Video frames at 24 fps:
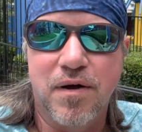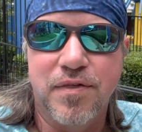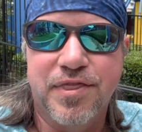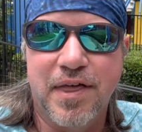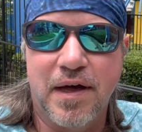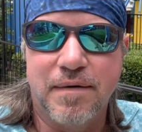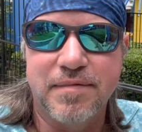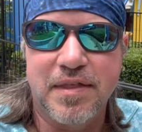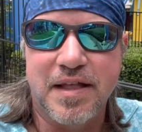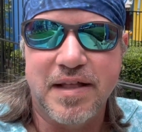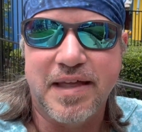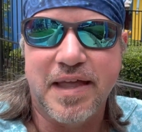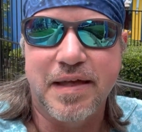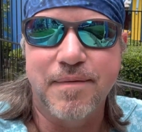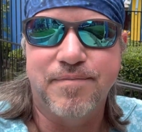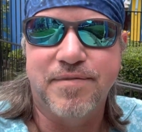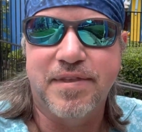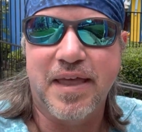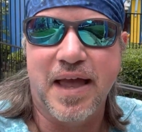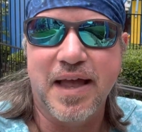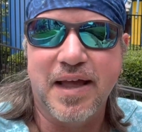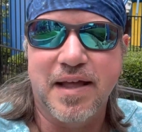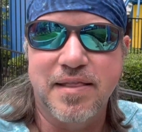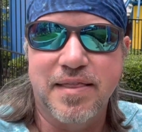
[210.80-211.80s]
them to keep
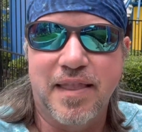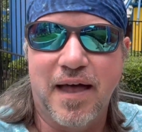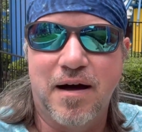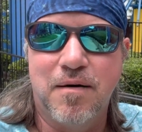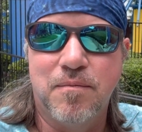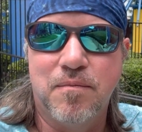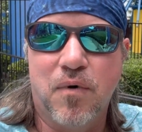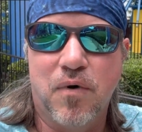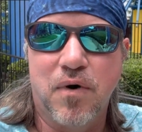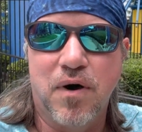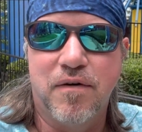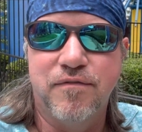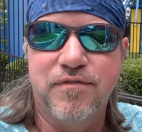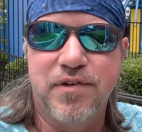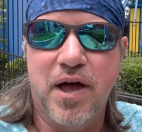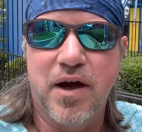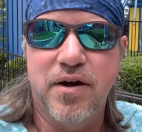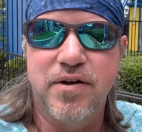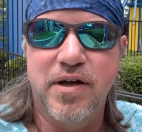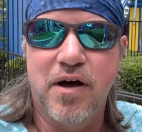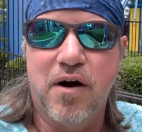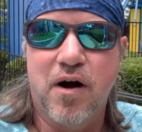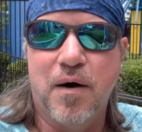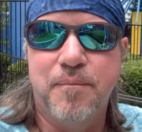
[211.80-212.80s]
taking down more of
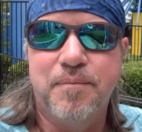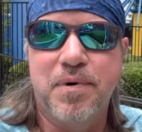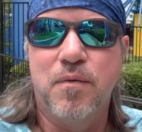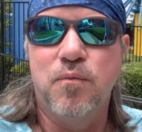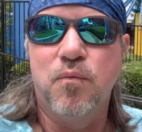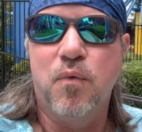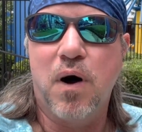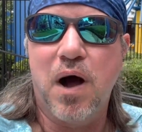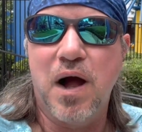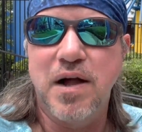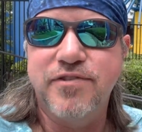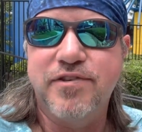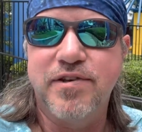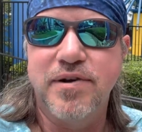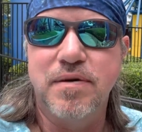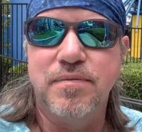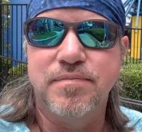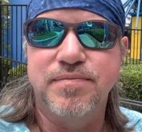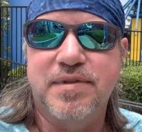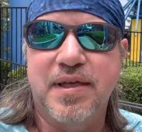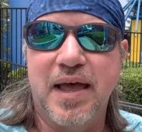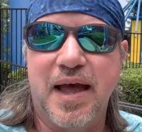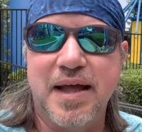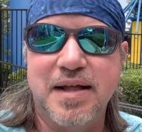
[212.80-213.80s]
Yo-Yo, I've been watching
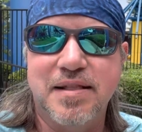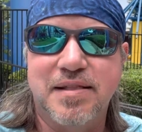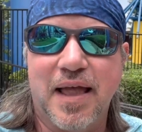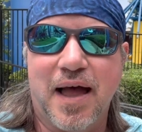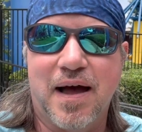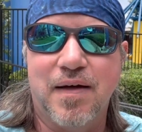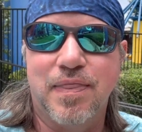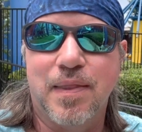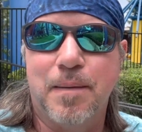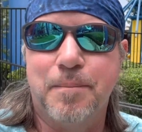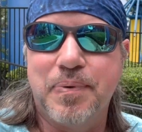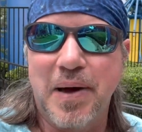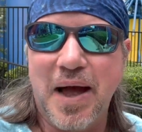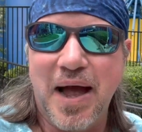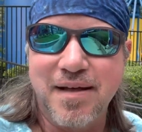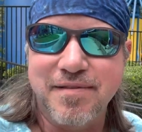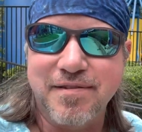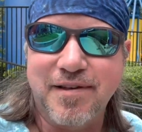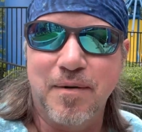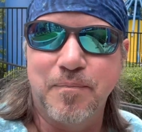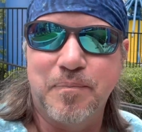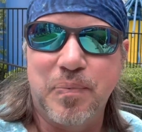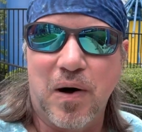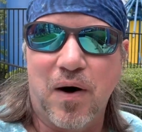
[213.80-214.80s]
them take down the
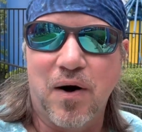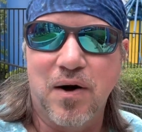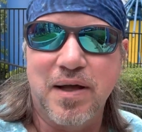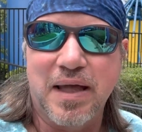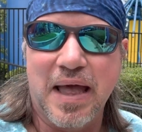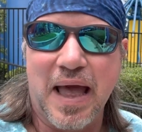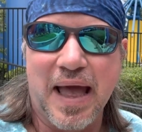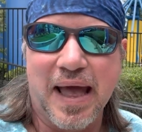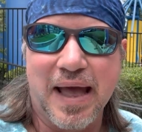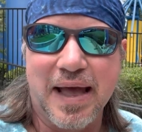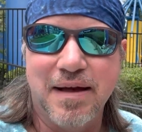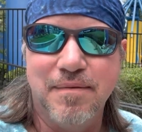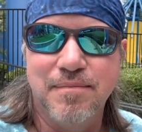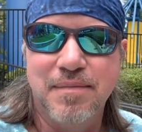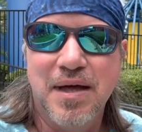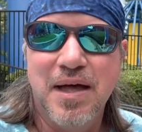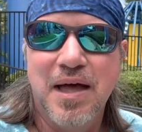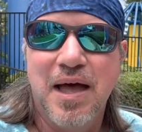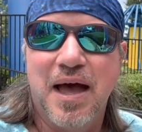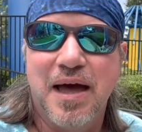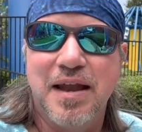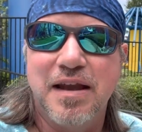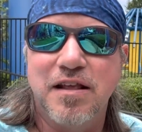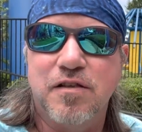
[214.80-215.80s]
basketball game.
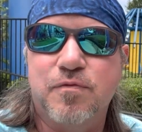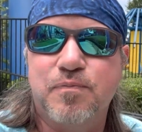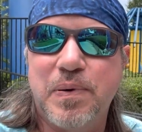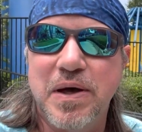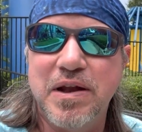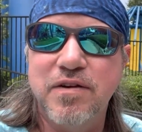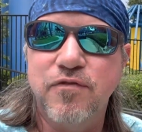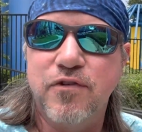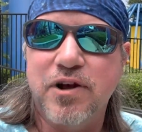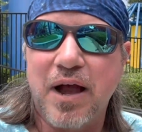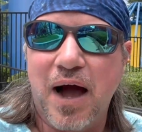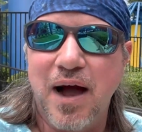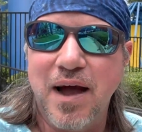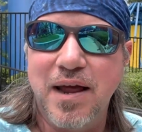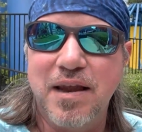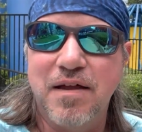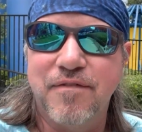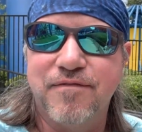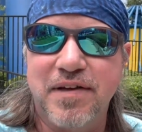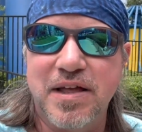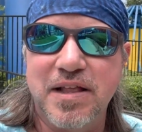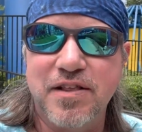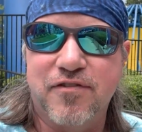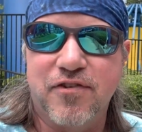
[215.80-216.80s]
And it's been kind
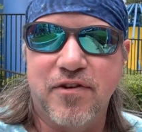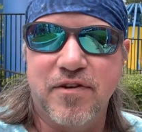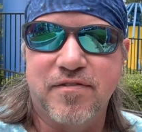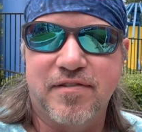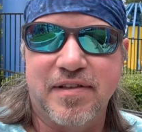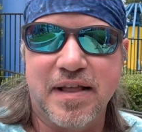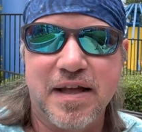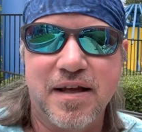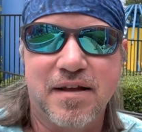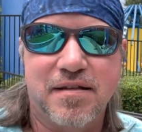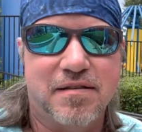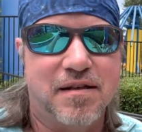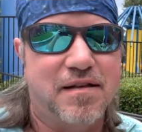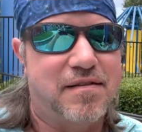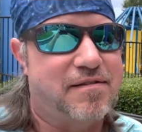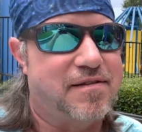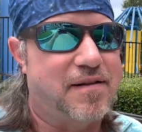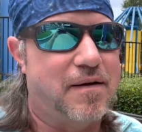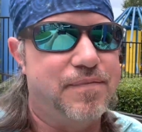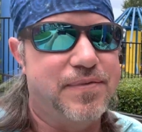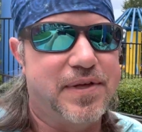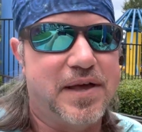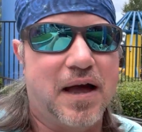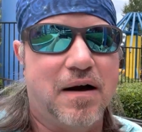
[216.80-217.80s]
of interesting because it's
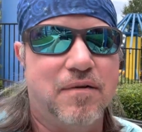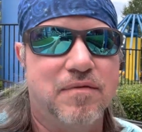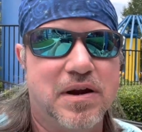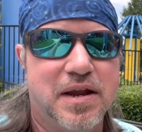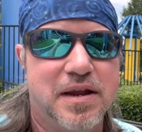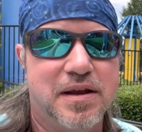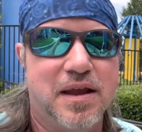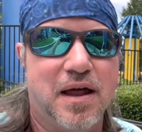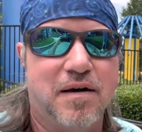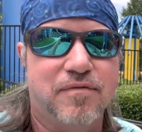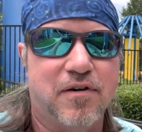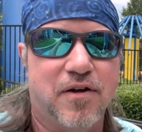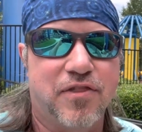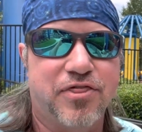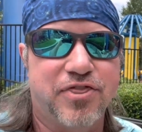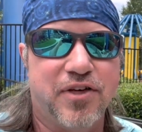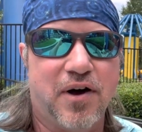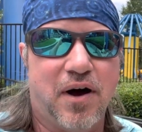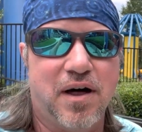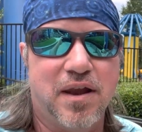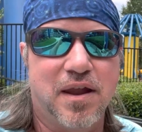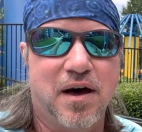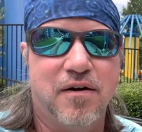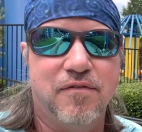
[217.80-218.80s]
something I would have never
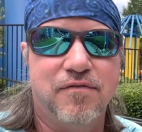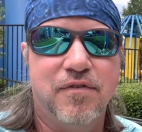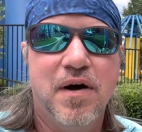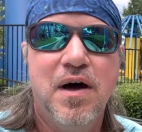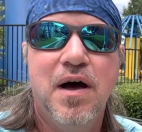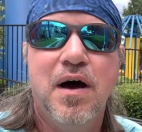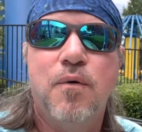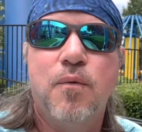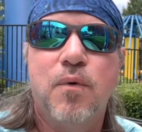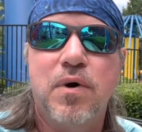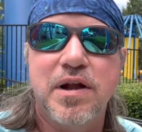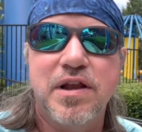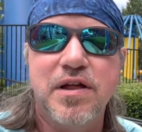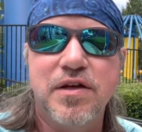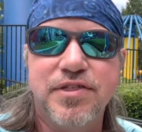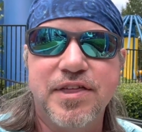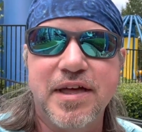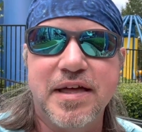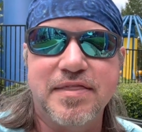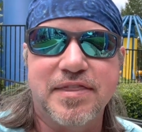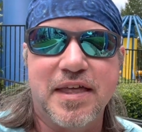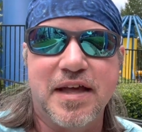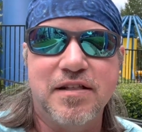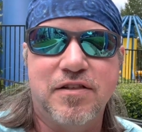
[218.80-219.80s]
thought of. What do you
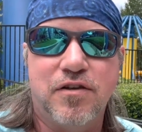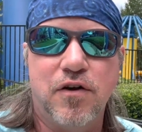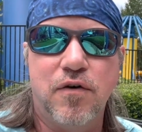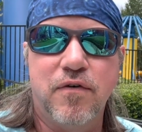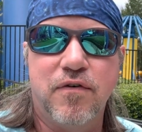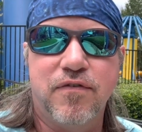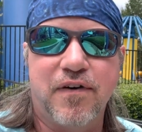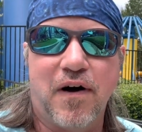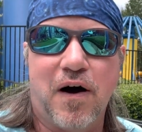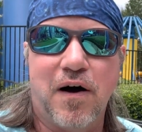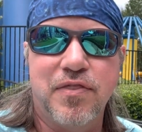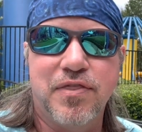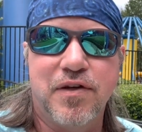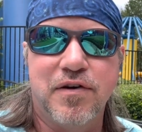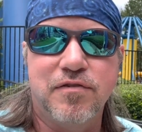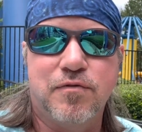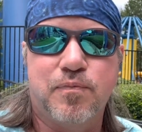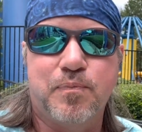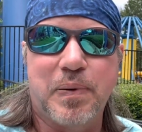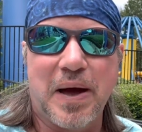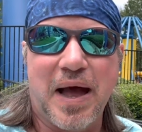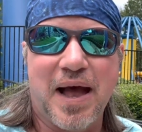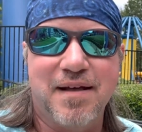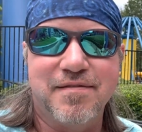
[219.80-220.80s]
think they do with all those
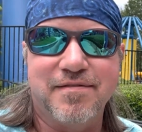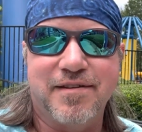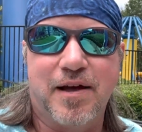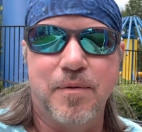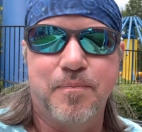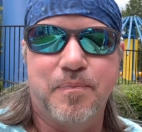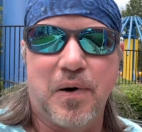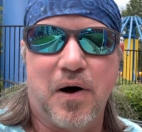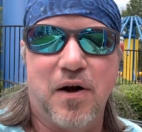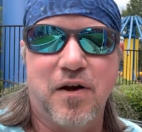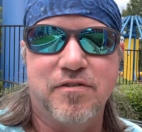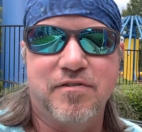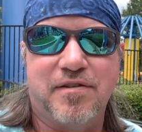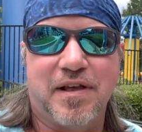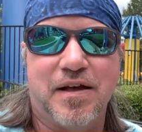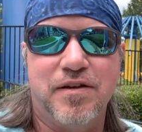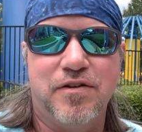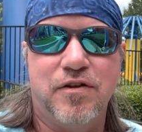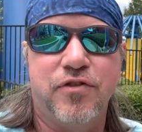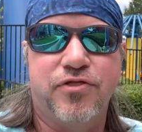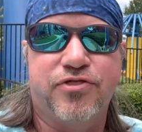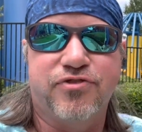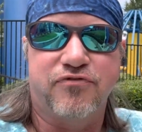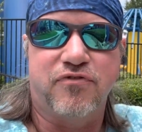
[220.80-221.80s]
basketballs that
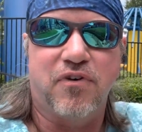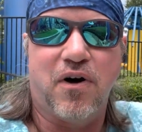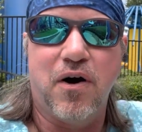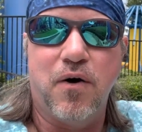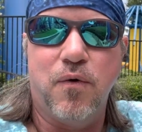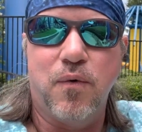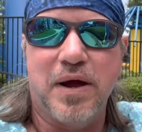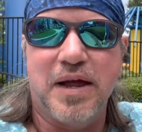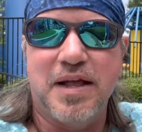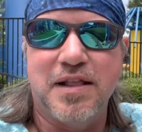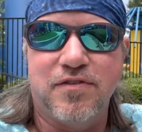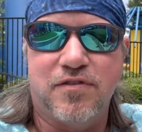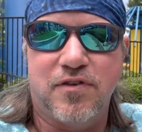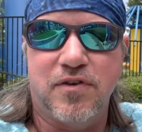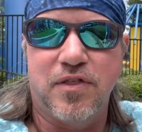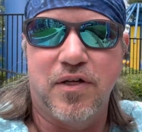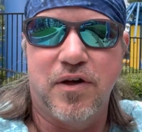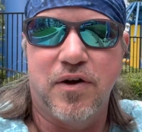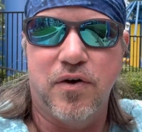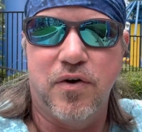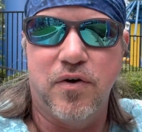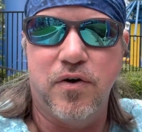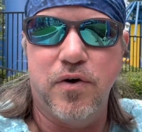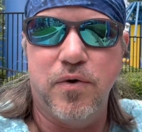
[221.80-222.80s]
you throw into
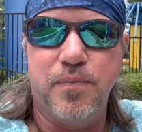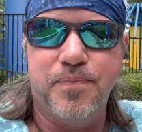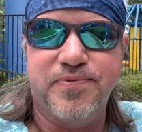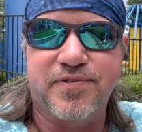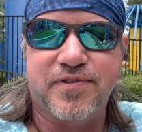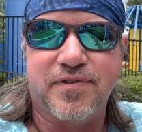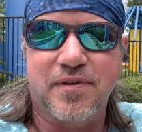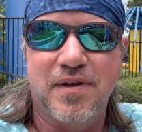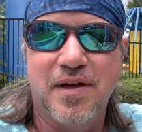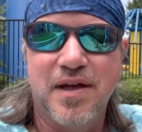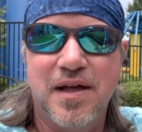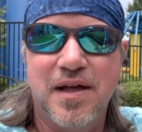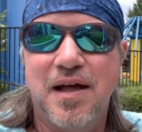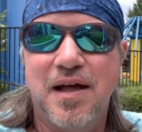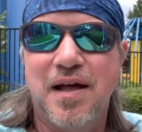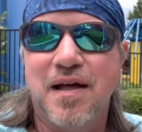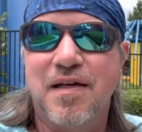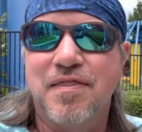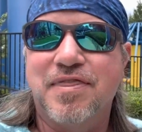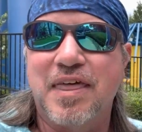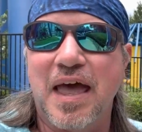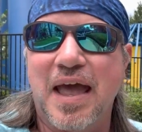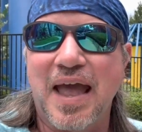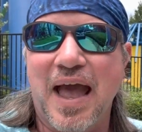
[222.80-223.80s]
the hoops?
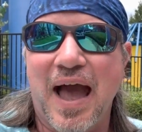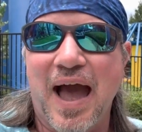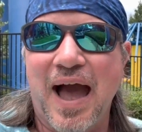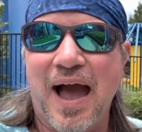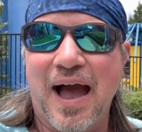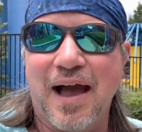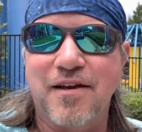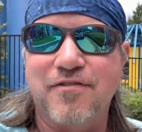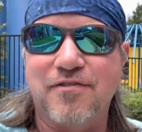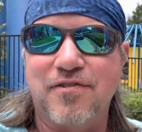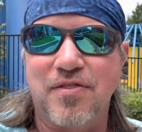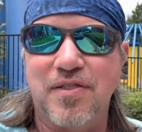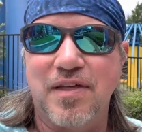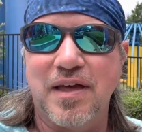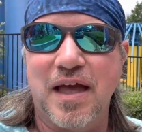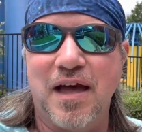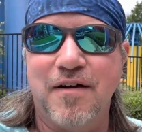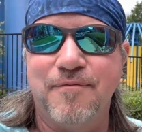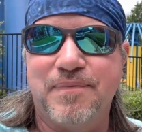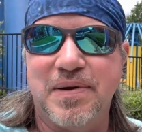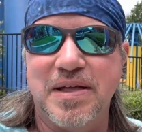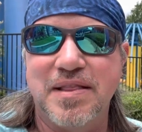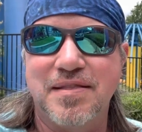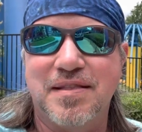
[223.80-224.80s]
They actually
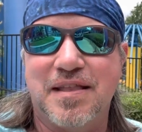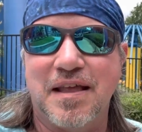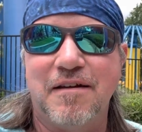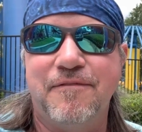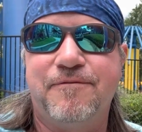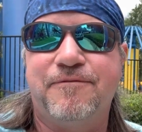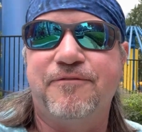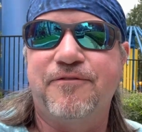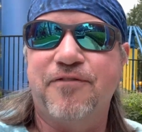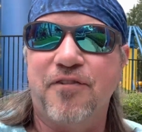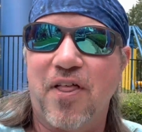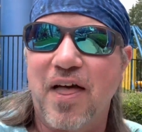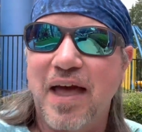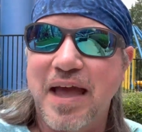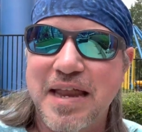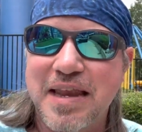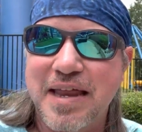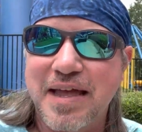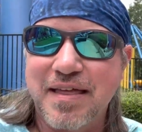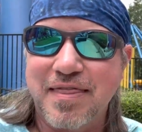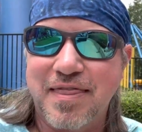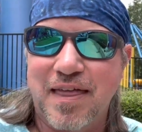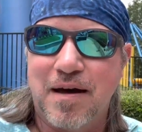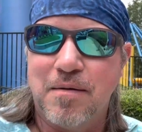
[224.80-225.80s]
have been
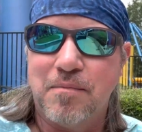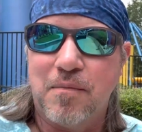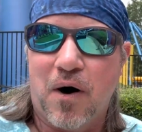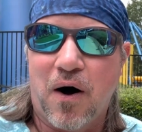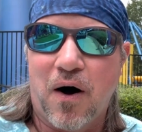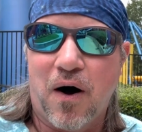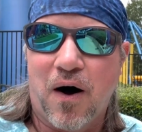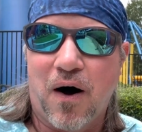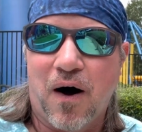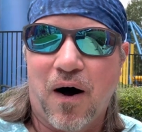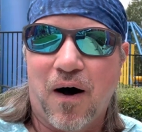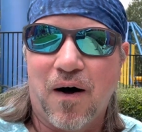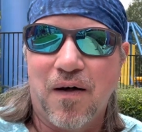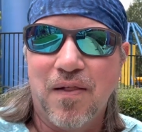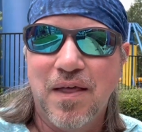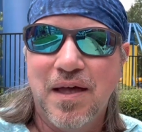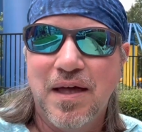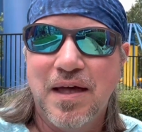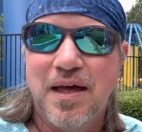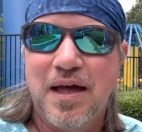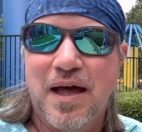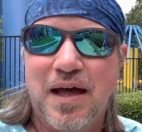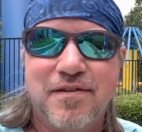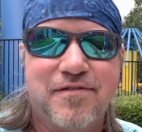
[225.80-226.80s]
deflating them all.
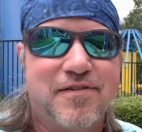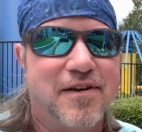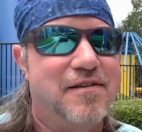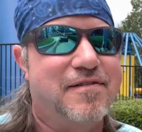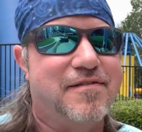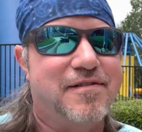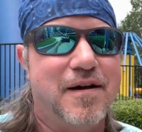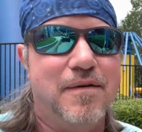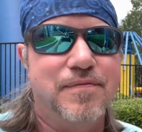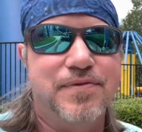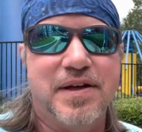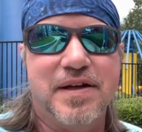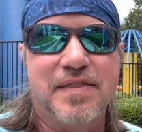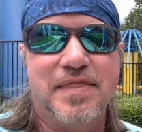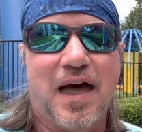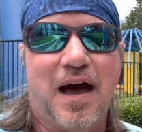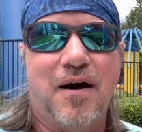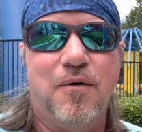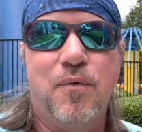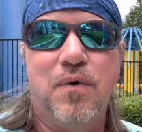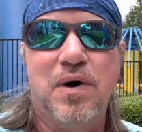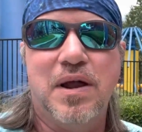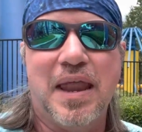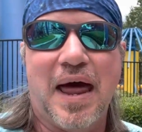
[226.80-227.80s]
It's just something
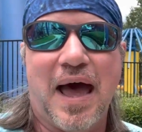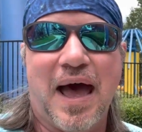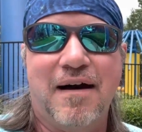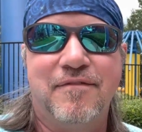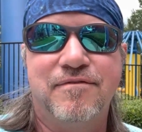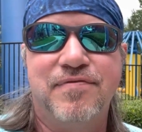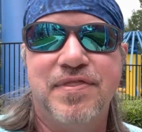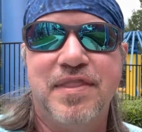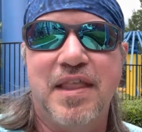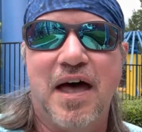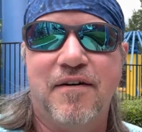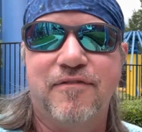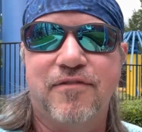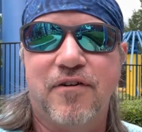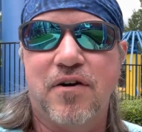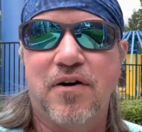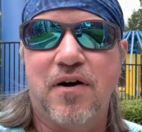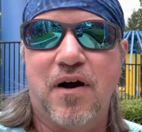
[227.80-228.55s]
that would have never